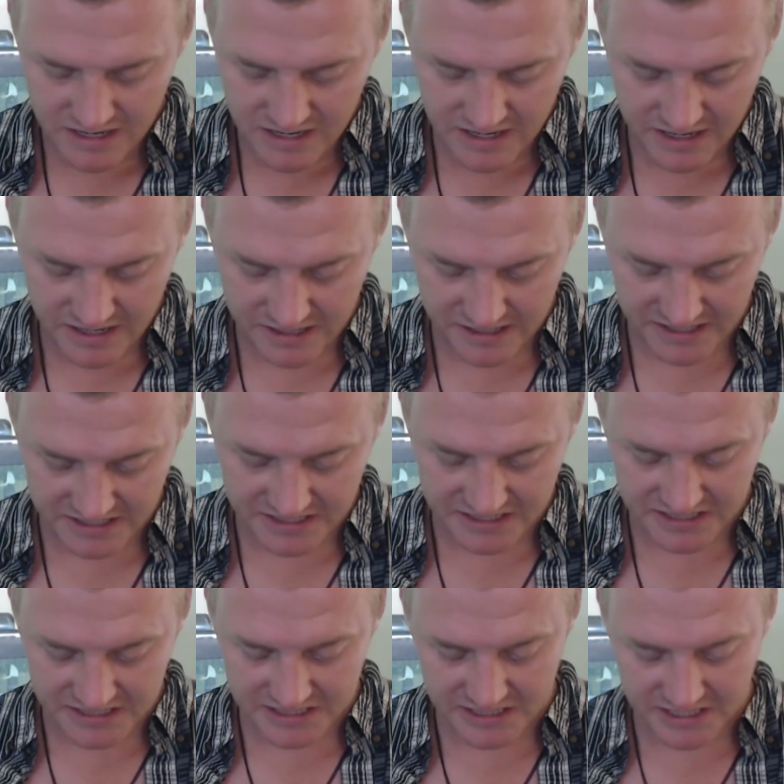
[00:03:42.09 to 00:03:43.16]
And you
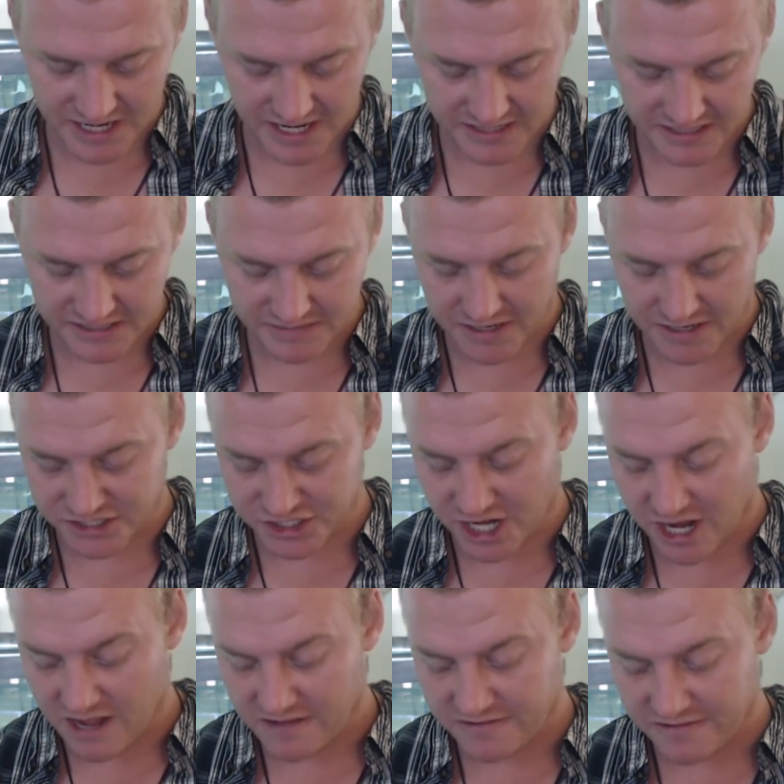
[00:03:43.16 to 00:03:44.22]
just slide the sponge
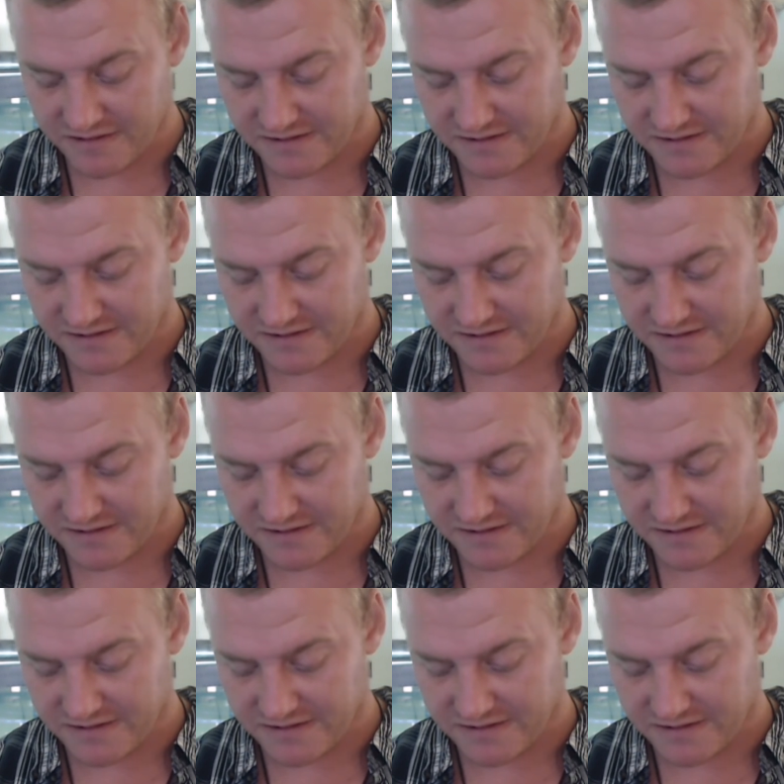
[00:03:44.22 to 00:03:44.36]
off